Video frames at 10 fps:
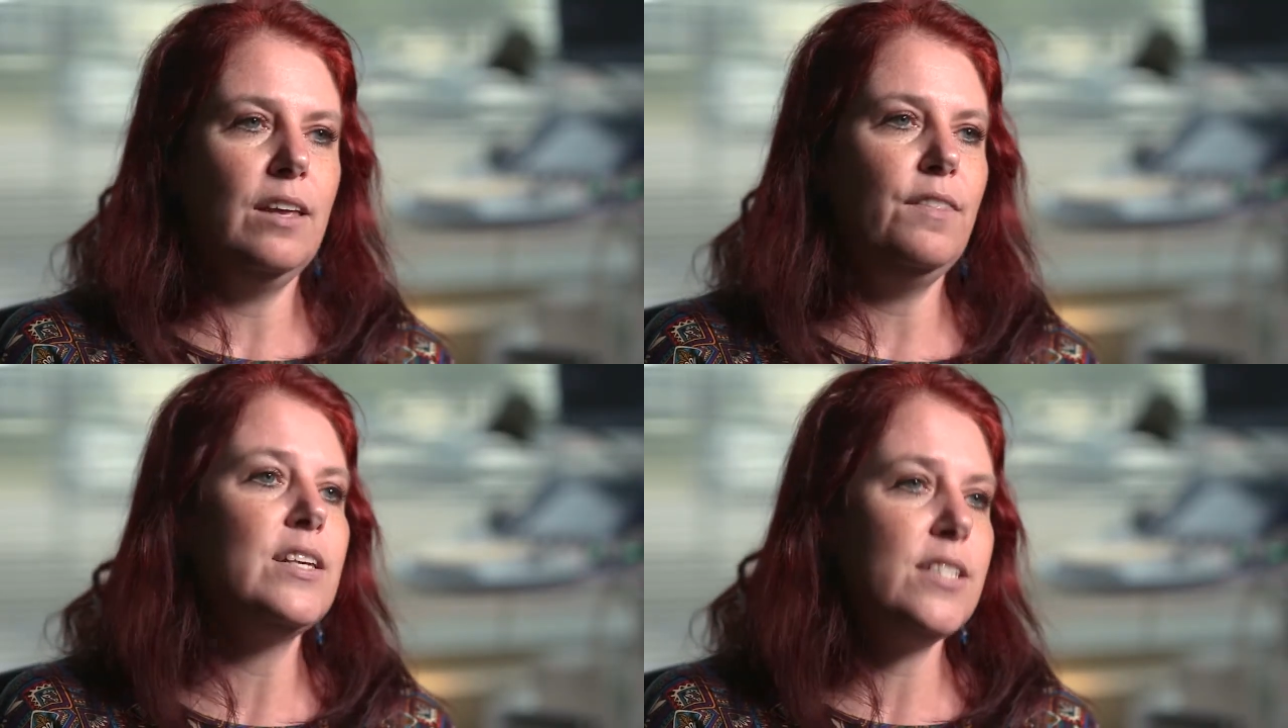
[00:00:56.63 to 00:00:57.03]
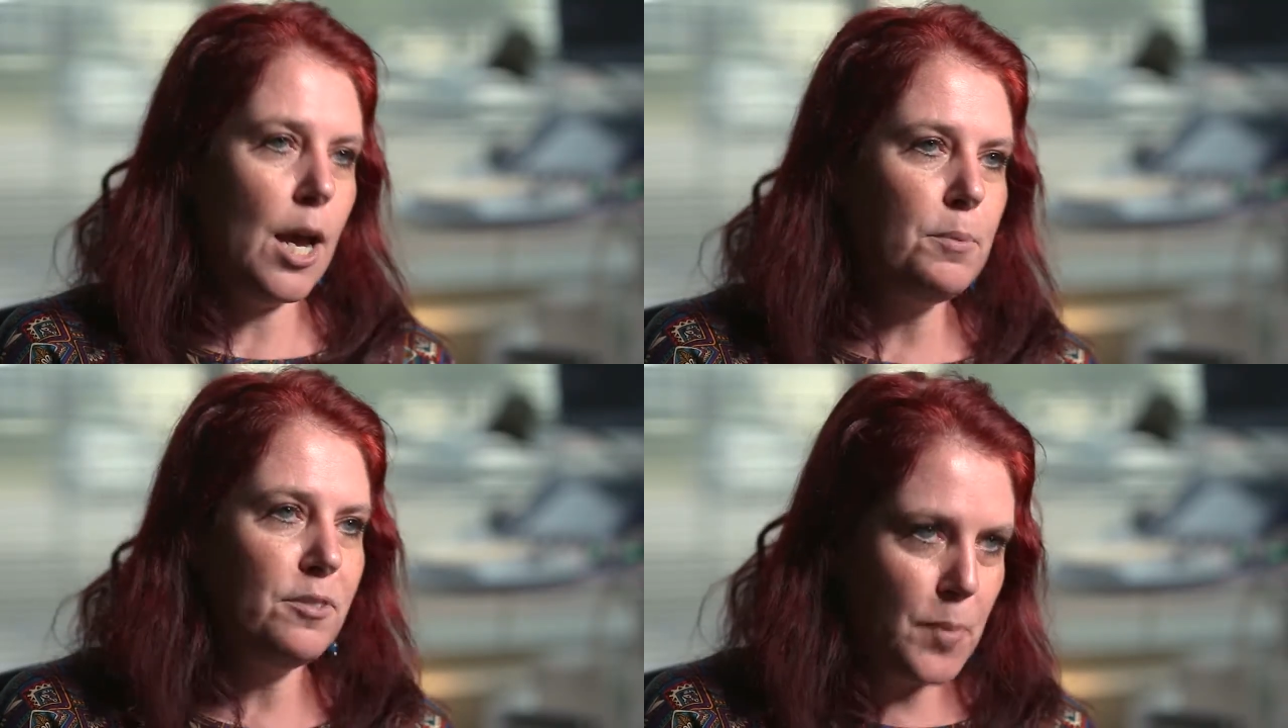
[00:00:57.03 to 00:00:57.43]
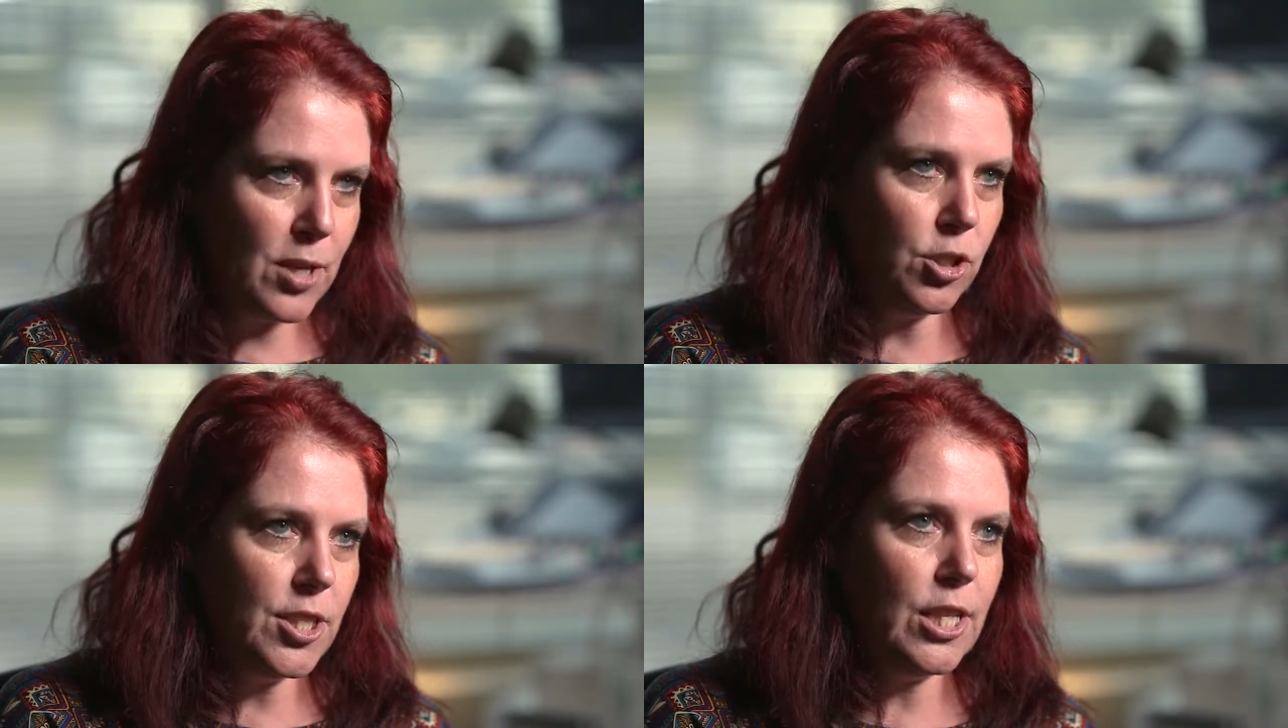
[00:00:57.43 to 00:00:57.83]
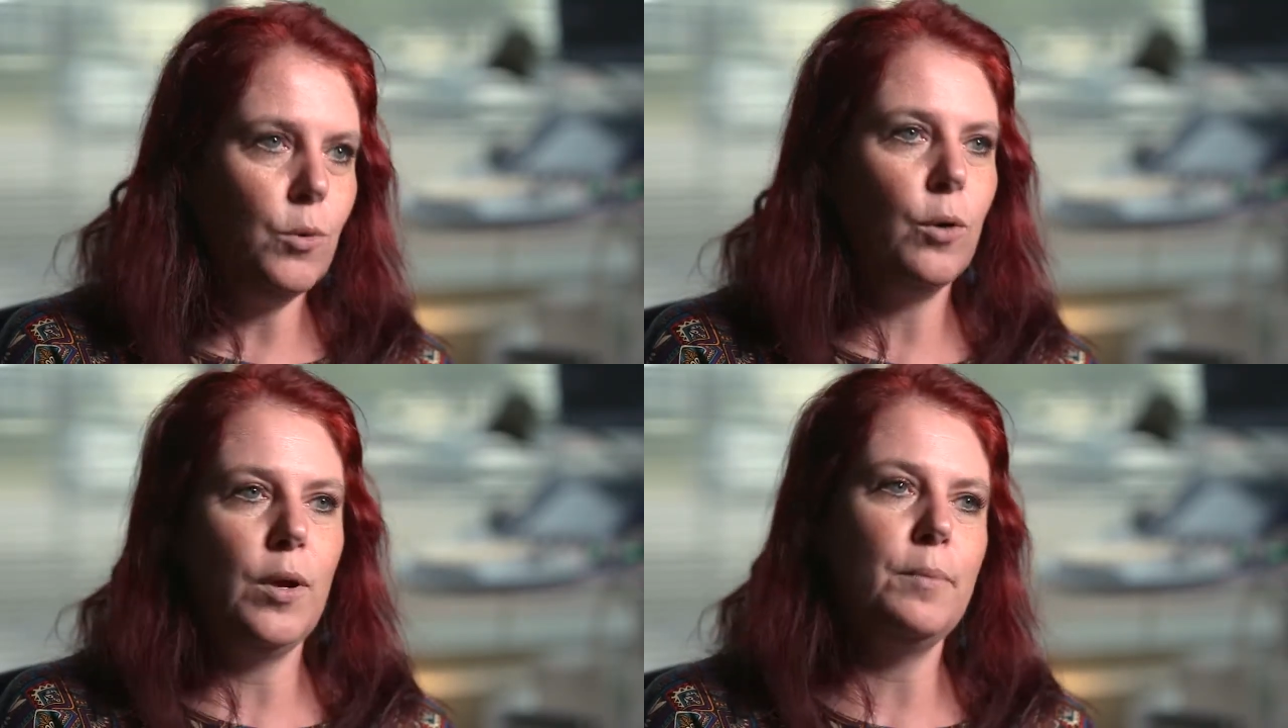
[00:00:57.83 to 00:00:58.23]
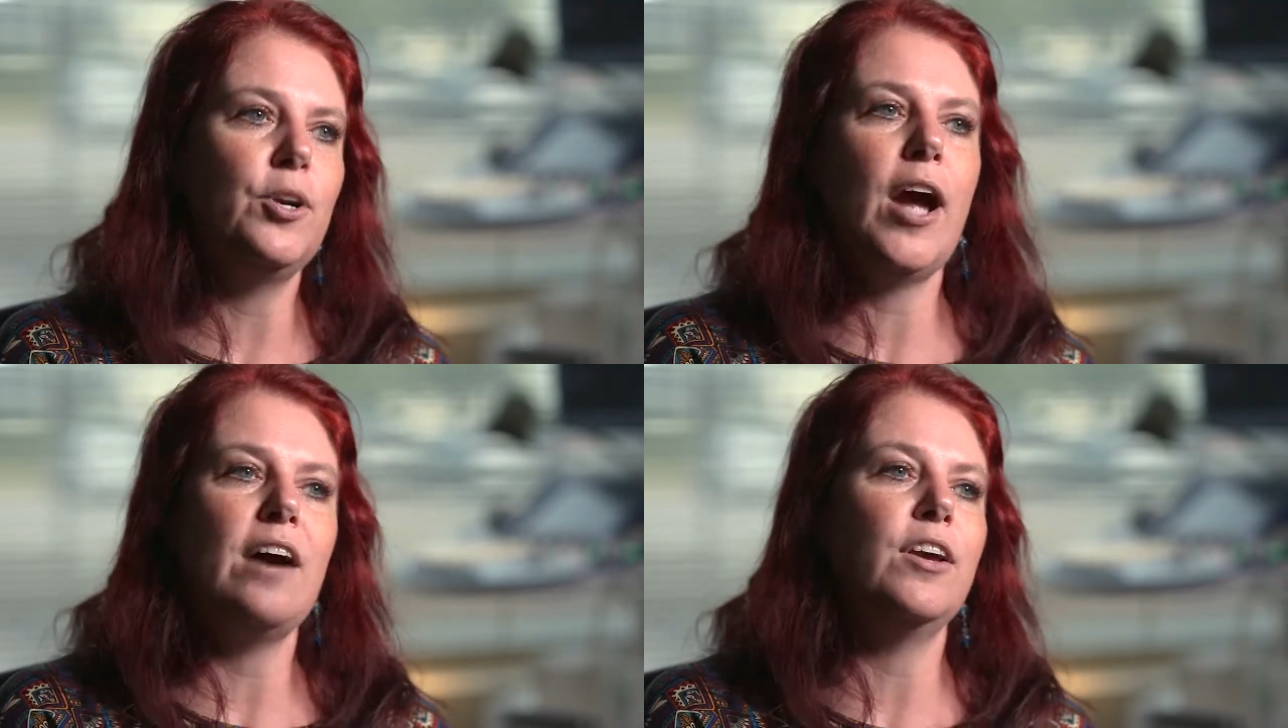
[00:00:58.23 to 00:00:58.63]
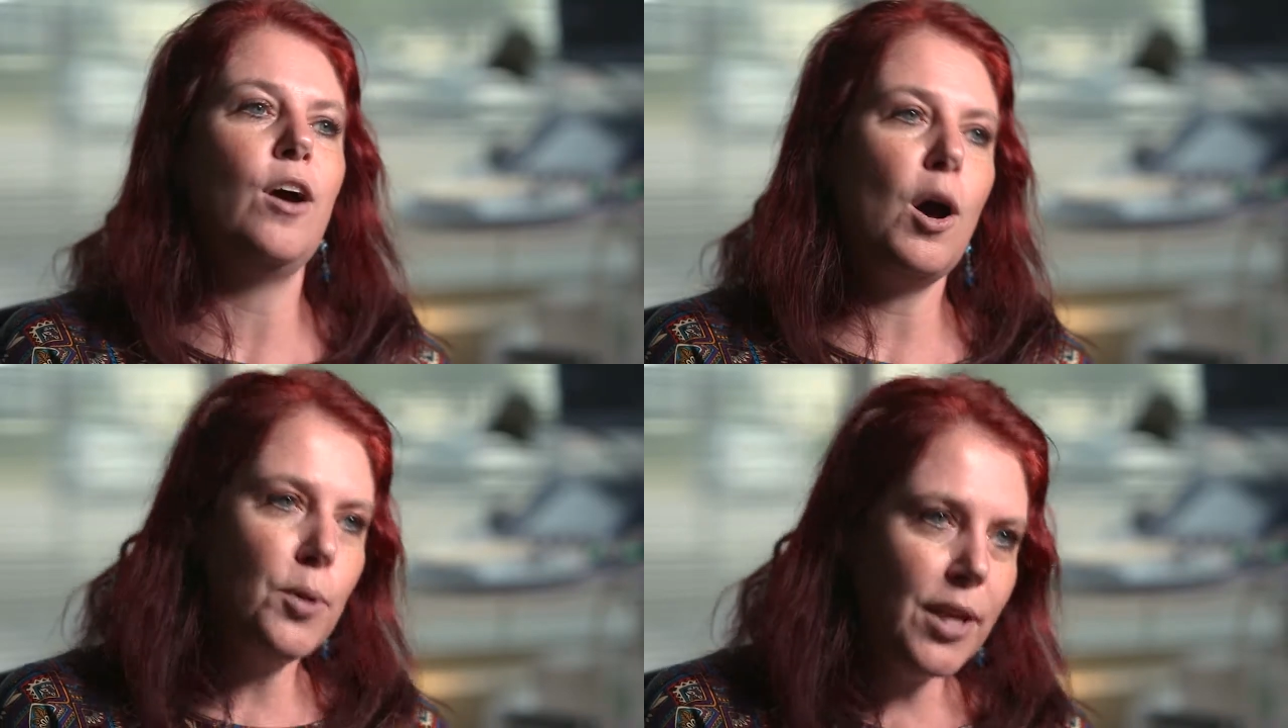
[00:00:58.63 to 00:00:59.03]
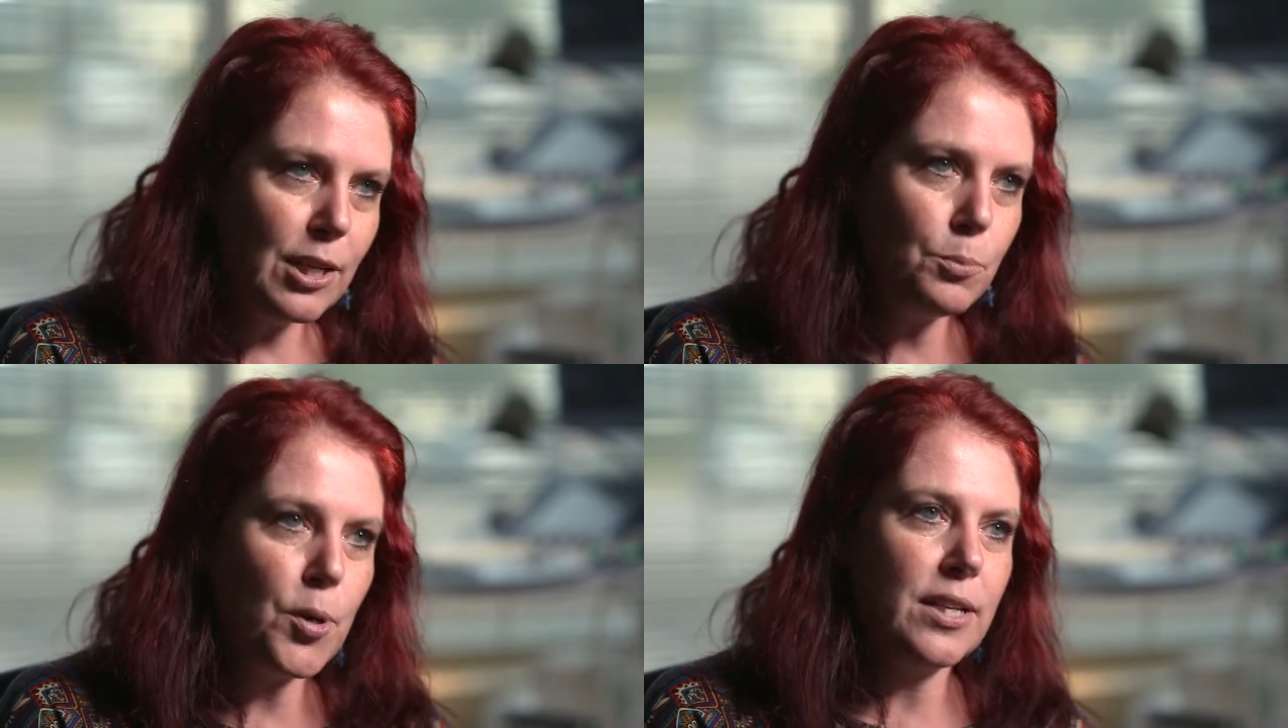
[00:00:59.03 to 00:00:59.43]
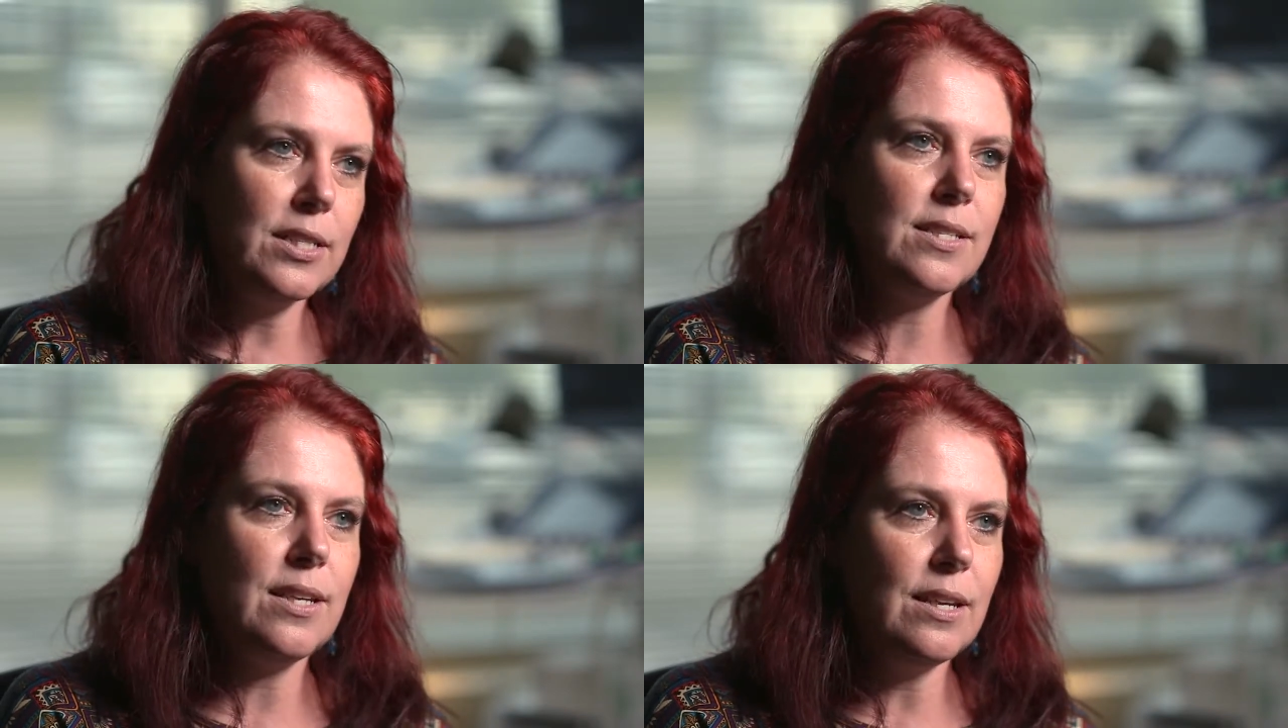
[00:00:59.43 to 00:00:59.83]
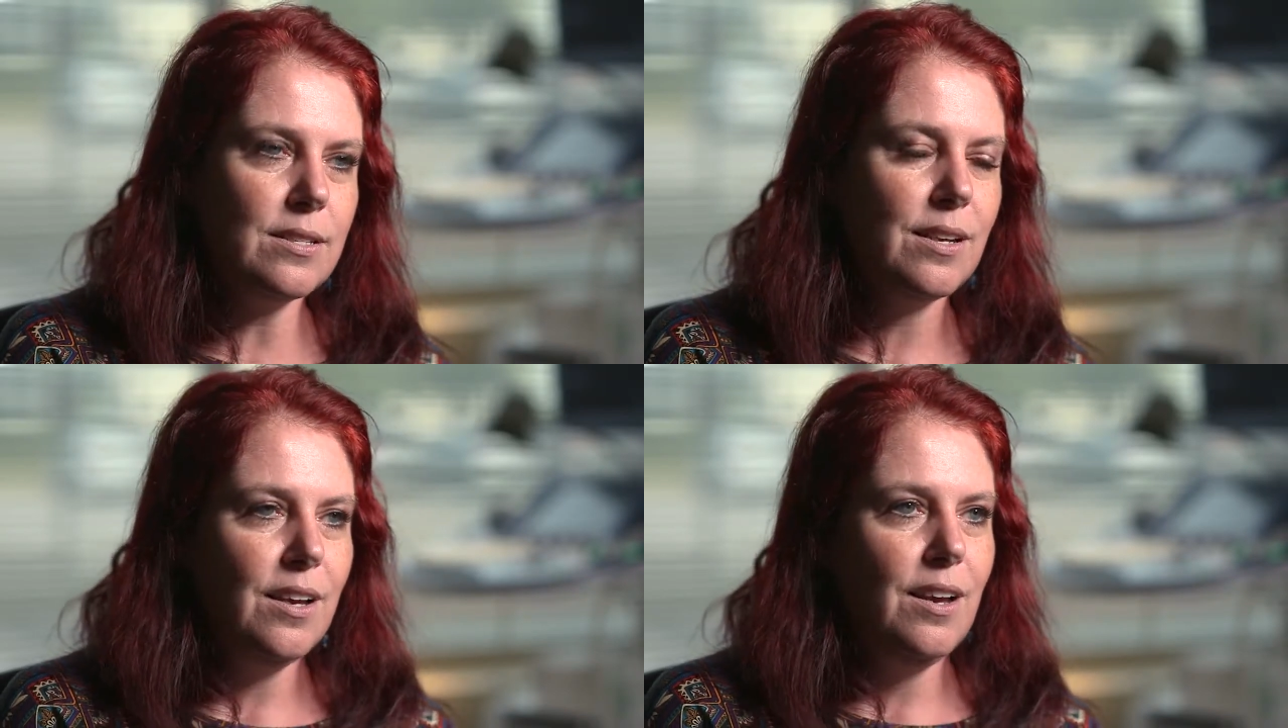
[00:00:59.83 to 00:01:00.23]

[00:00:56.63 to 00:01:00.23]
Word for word: in this type of specialty where women are having complicated pregnancies,